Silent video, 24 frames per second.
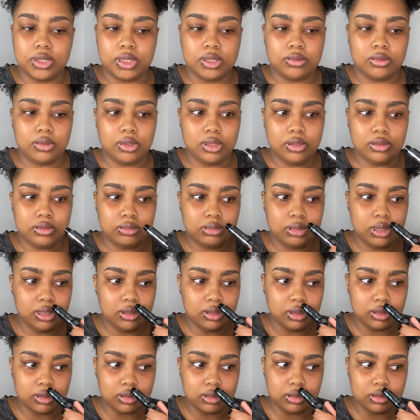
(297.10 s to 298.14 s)
What's smell
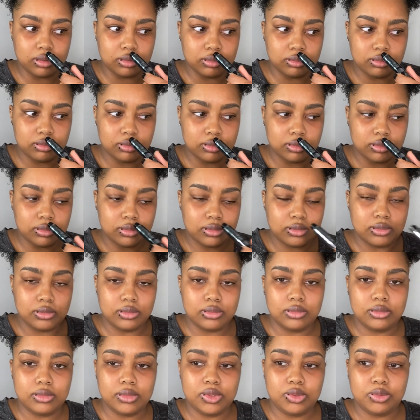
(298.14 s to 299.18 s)
like
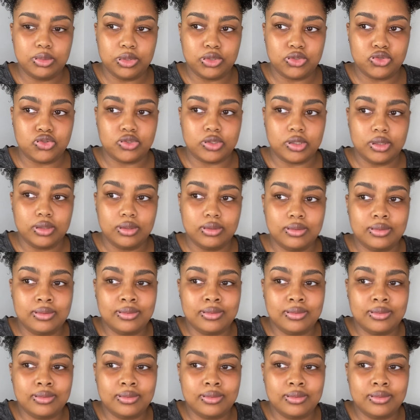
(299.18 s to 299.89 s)
that? Smells strong.